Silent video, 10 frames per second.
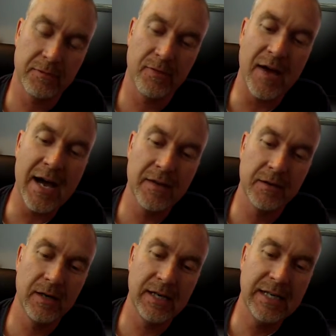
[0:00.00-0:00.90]
thought
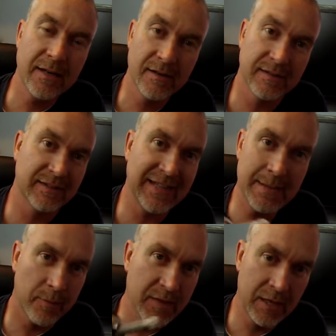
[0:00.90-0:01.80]
here is the
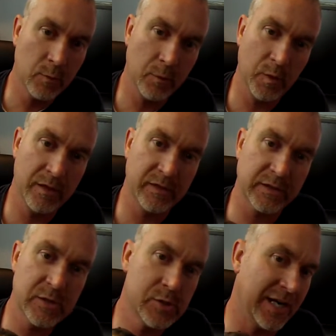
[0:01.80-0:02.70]
same thing with the
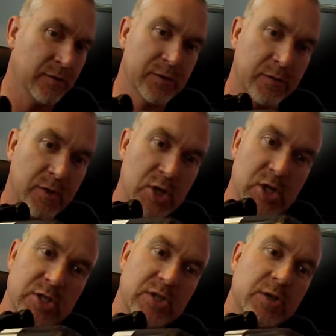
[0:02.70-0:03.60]
screwdriver. So if
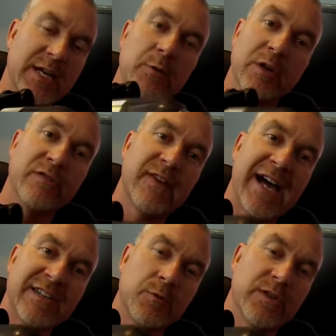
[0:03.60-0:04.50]
you're screwing in really
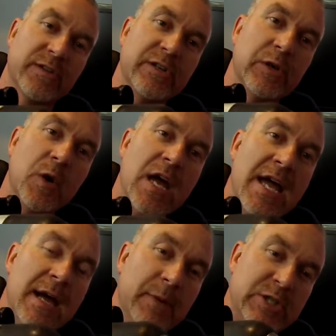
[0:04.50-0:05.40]
fast with a screw,
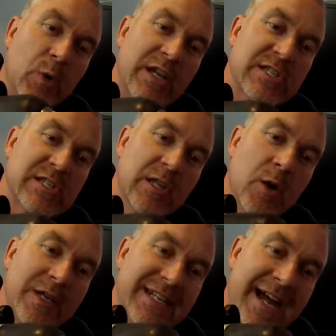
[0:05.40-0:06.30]
but you want to
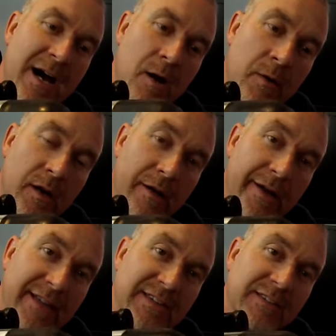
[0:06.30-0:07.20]
slow it down,
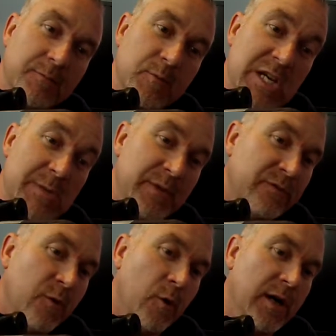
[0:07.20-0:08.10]
and just
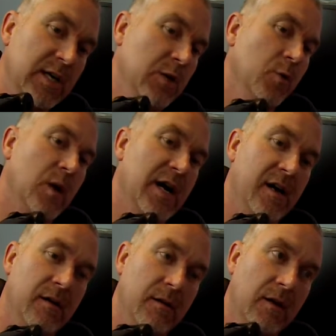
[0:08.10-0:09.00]
before you
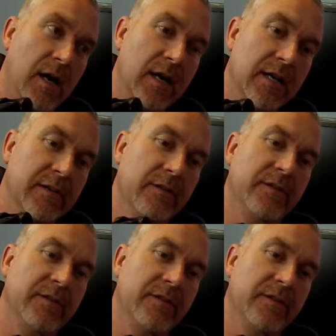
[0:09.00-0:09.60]
are going to